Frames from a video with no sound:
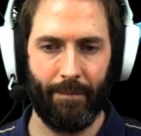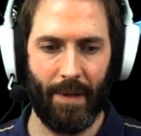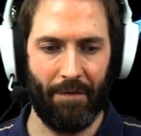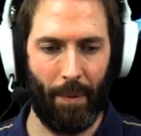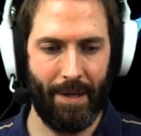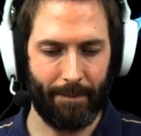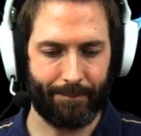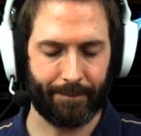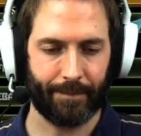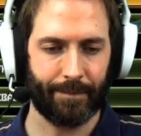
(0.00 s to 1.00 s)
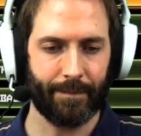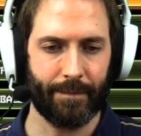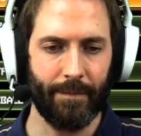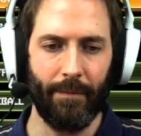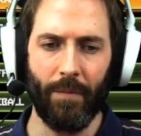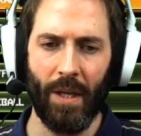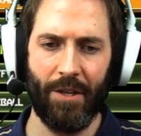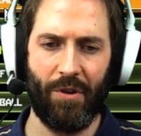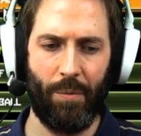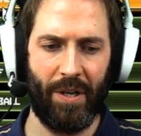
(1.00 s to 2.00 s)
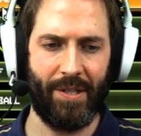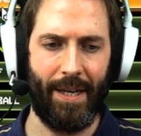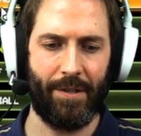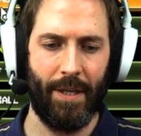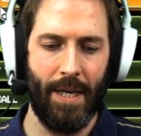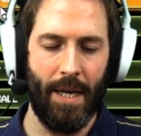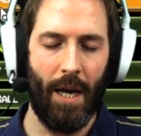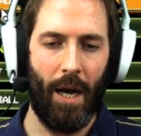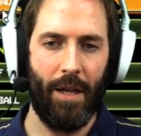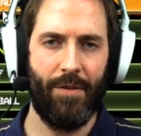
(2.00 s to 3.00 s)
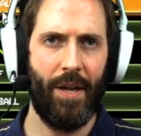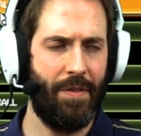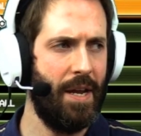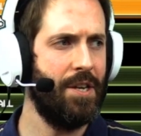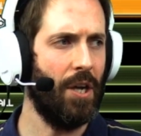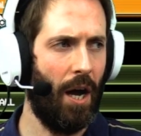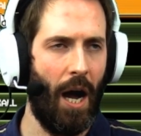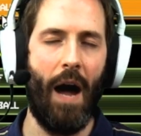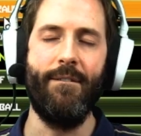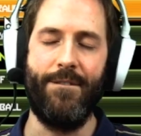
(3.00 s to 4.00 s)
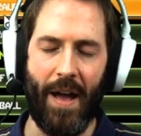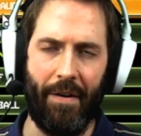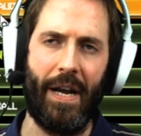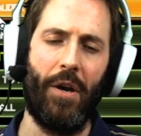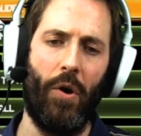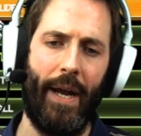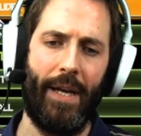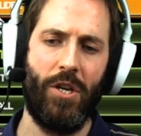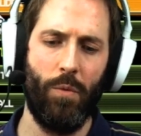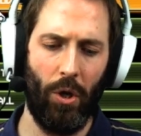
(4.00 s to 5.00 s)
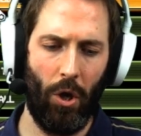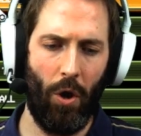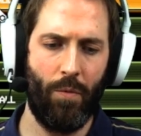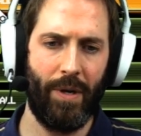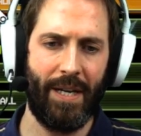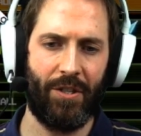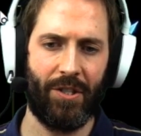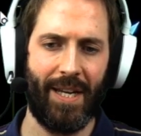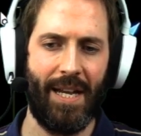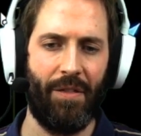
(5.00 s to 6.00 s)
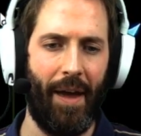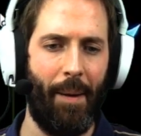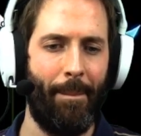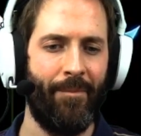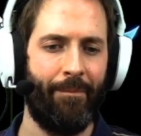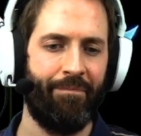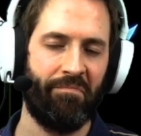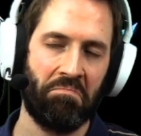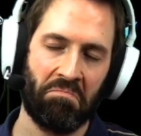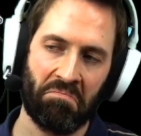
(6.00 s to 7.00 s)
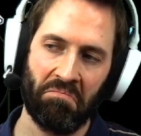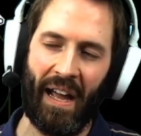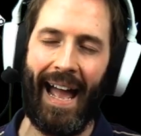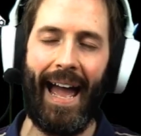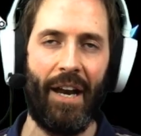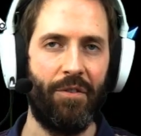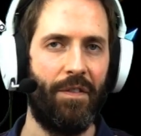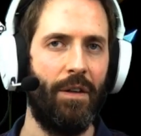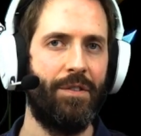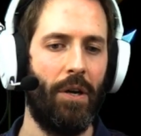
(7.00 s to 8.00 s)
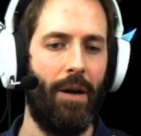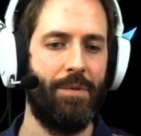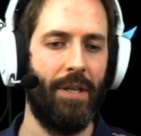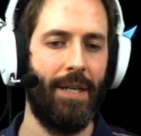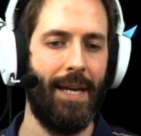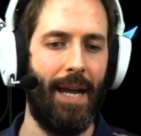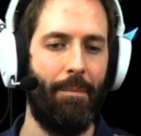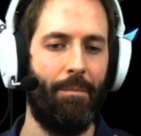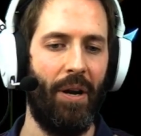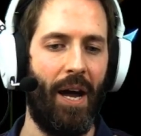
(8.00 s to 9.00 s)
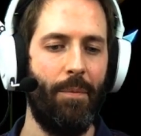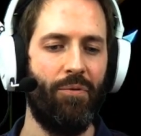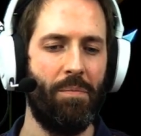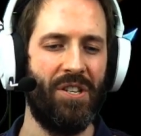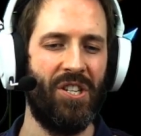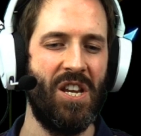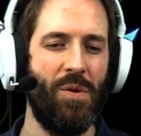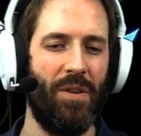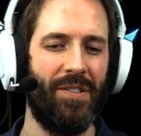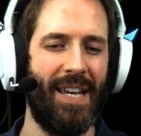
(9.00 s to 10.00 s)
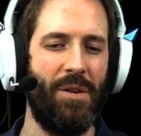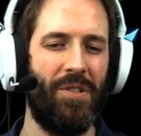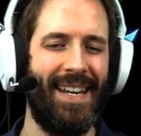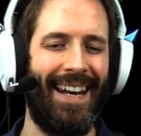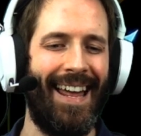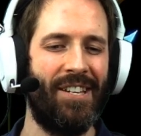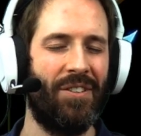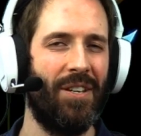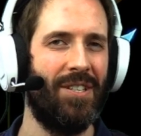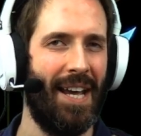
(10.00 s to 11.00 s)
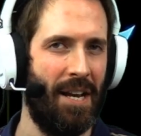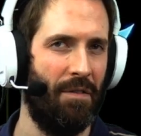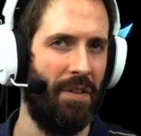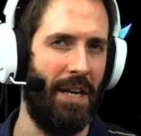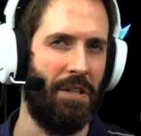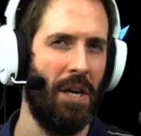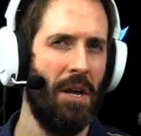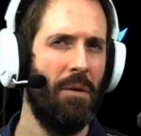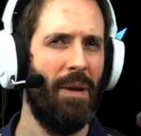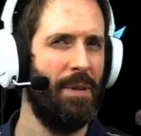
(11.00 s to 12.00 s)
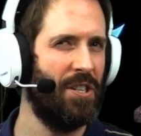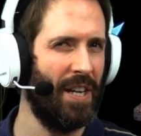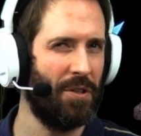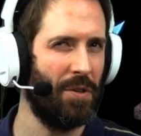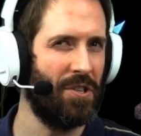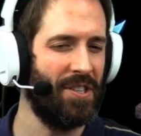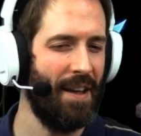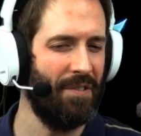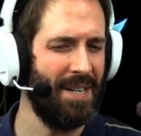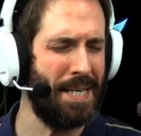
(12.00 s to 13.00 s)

Never mind. Let's read what it says. These are very annoying. You will only see them a handful of times in the game, but I would probably say you see less than 10 of these, maybe 6 or 7.